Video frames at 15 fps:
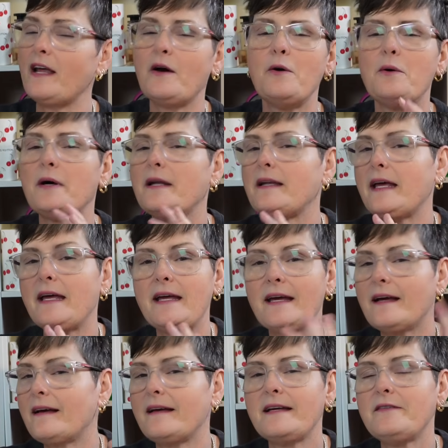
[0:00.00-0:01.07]
No one
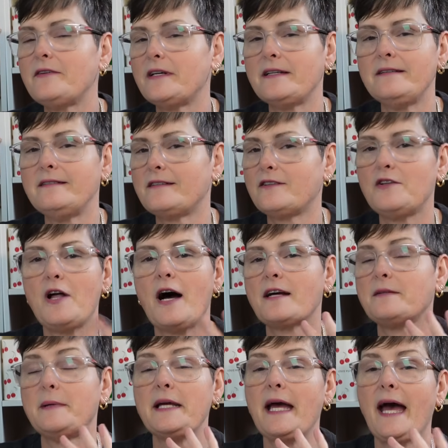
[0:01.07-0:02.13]
even
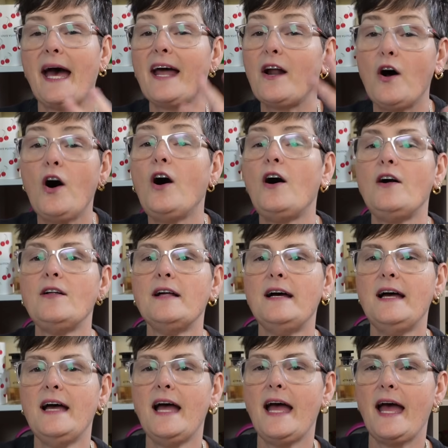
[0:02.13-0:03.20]
clocked me at all.
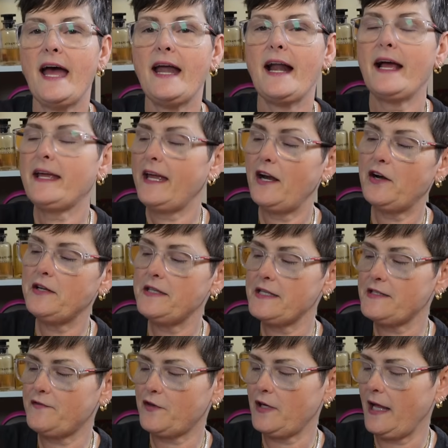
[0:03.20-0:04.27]
And I carried
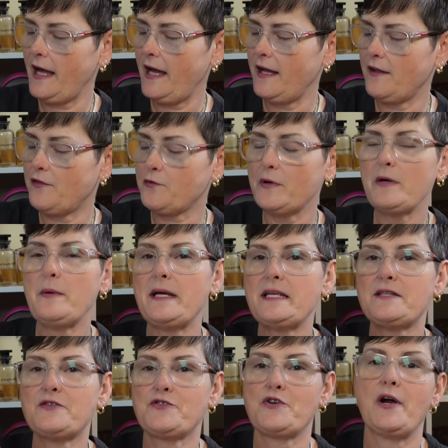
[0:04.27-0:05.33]
this for like 3
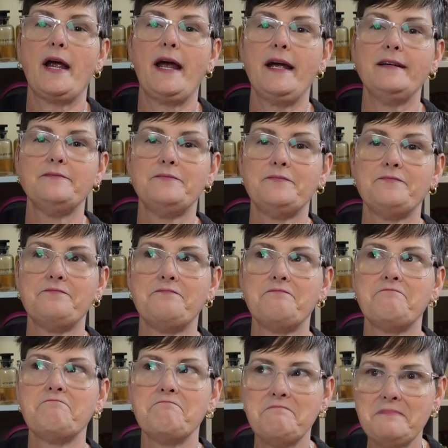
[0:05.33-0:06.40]
weeks straight.
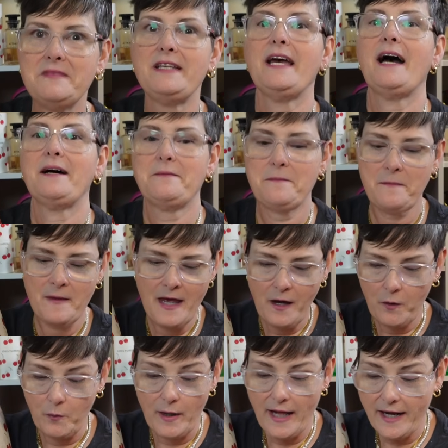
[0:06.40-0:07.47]
Yeah.
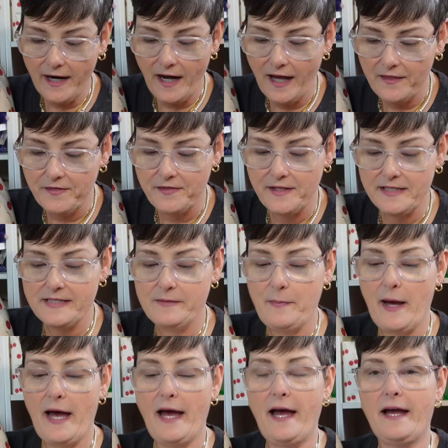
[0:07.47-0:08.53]
When I got this
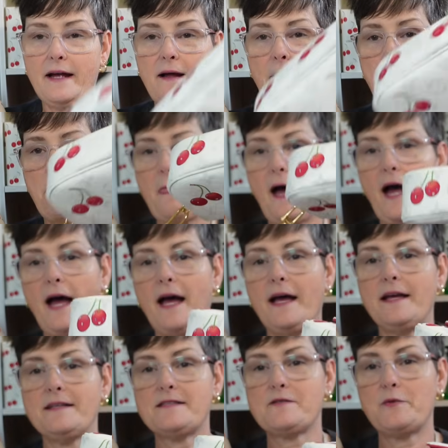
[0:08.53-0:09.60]
bag,
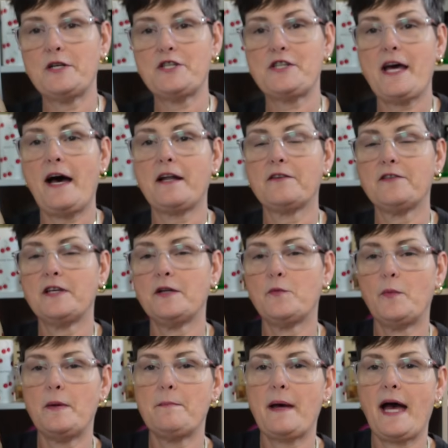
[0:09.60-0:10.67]
I switched out of it and
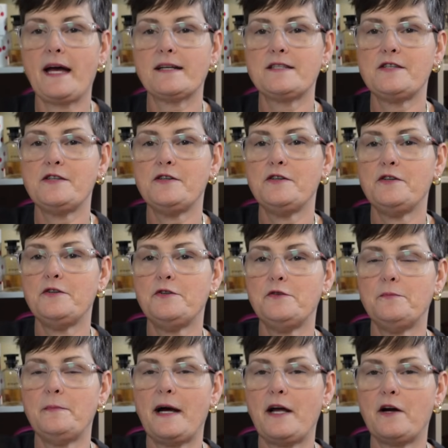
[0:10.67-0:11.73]
went back
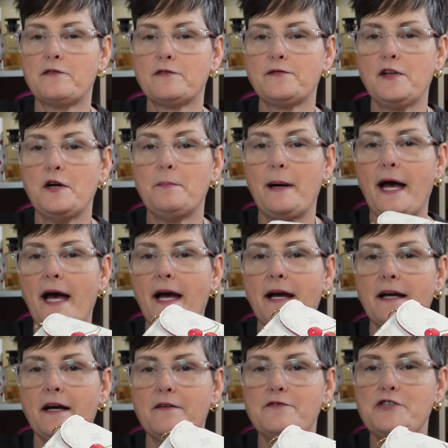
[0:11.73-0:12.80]
to my overflow
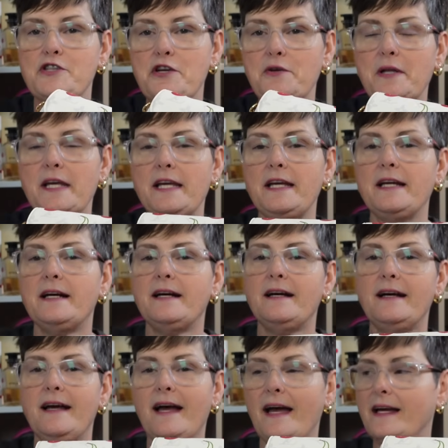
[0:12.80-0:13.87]
bag of Judy.
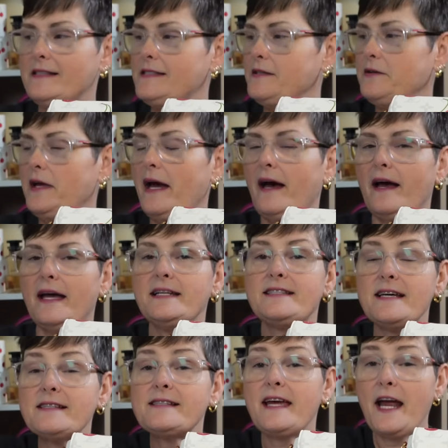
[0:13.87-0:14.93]
And so yeah, it
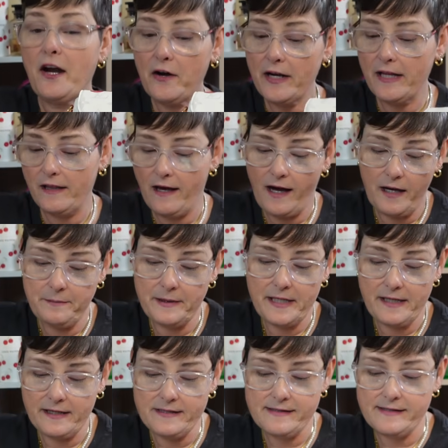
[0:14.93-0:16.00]
does carry a lot
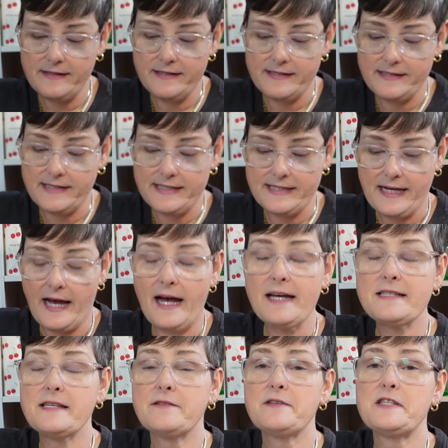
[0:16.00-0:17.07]
because it's the
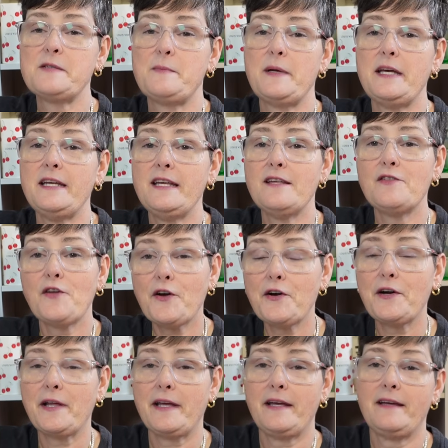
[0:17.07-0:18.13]
size of a Speedy
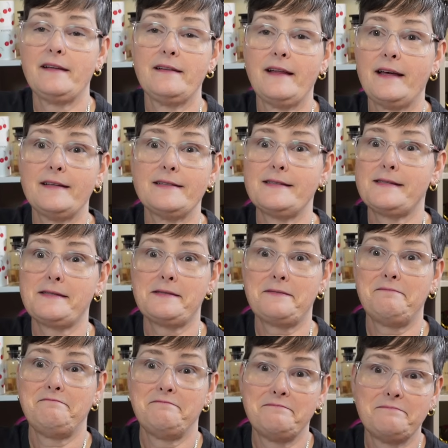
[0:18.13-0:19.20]
30. And that's,
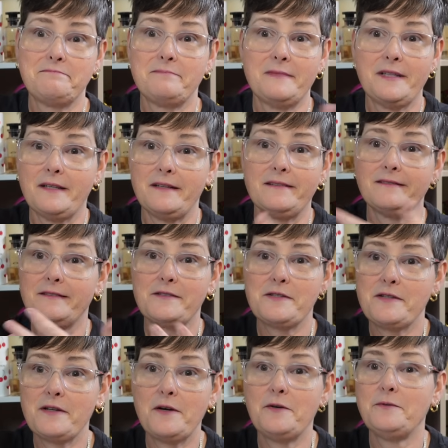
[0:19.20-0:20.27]
you know, there's
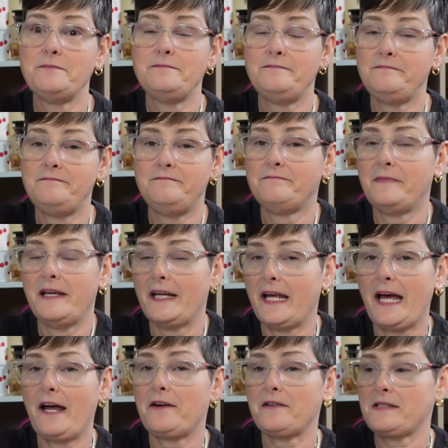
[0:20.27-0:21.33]
no getting
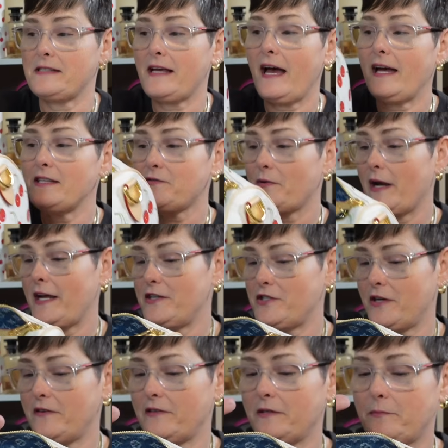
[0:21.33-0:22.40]
out of the size range
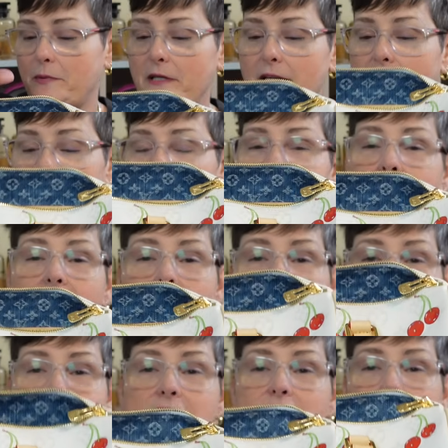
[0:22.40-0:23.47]
of it. But yeah,
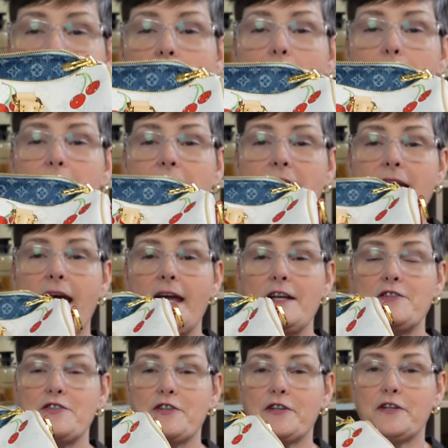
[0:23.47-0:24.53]
it is floppy in
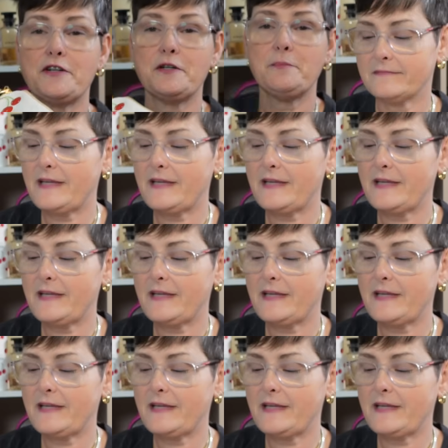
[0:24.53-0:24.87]
nature.